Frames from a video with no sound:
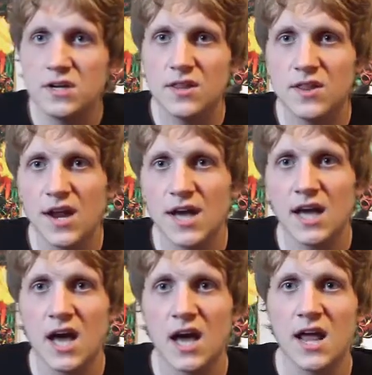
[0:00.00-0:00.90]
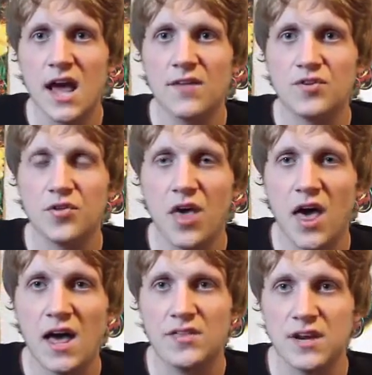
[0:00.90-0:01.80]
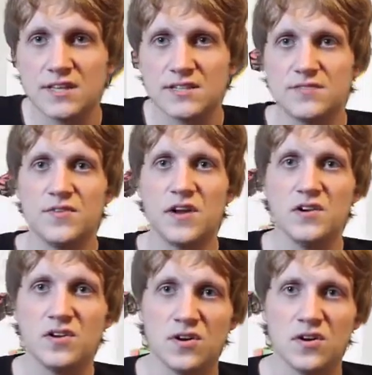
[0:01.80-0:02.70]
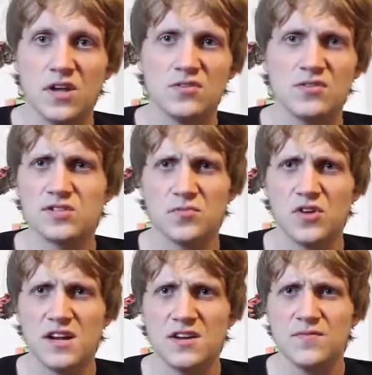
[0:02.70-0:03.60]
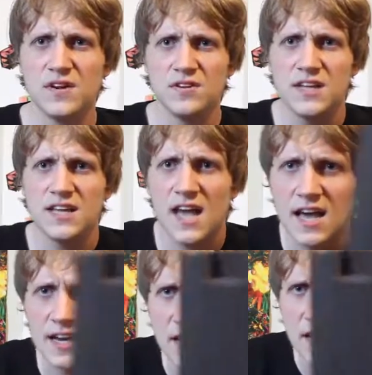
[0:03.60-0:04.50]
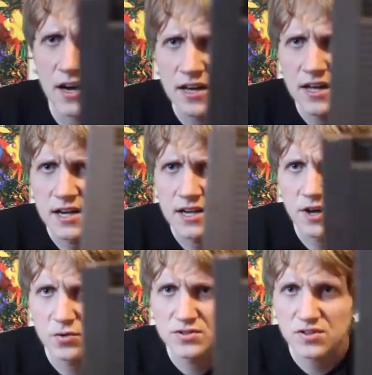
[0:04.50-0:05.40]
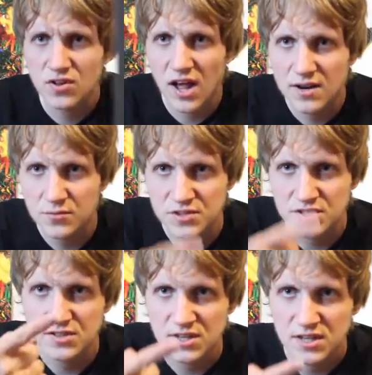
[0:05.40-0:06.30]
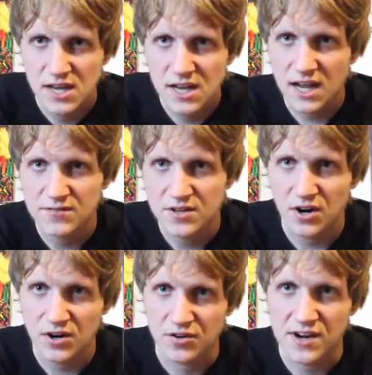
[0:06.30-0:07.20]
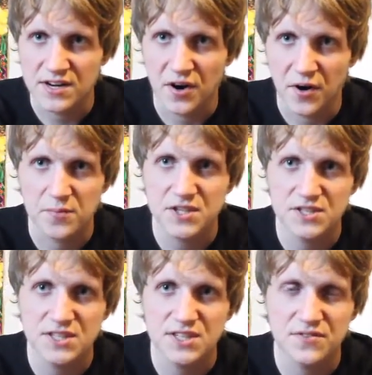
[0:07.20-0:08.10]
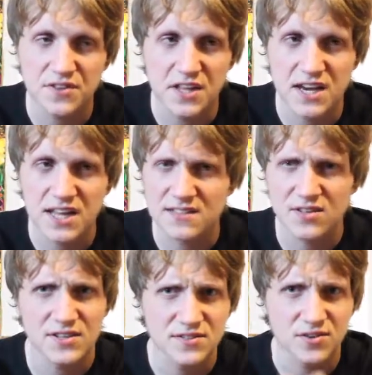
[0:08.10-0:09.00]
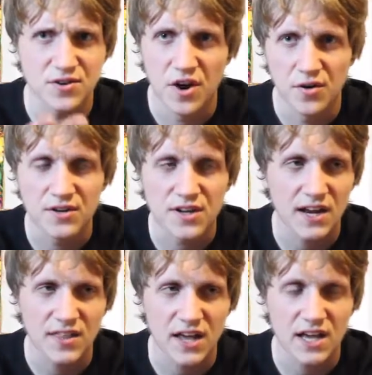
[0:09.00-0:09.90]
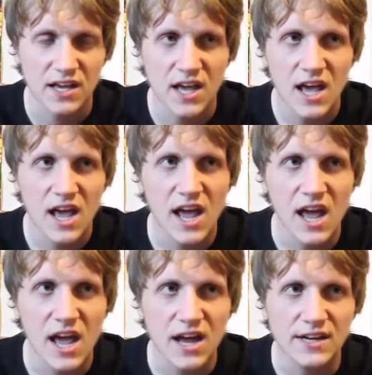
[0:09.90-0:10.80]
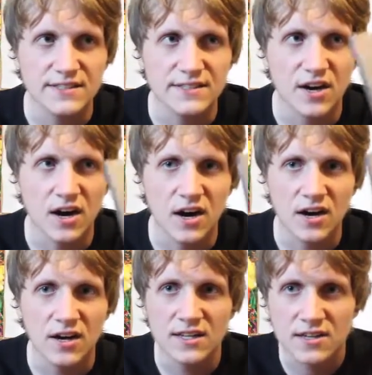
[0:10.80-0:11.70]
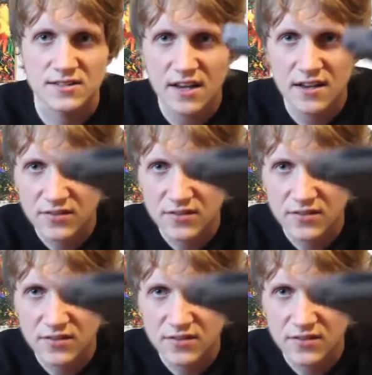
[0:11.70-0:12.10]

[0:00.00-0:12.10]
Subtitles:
that I got after that, the next vendor, it was just some random vendor. He had Ghostline, which is a kind of an underrated RPG for the NES, lesser known kind of thing, and it does have a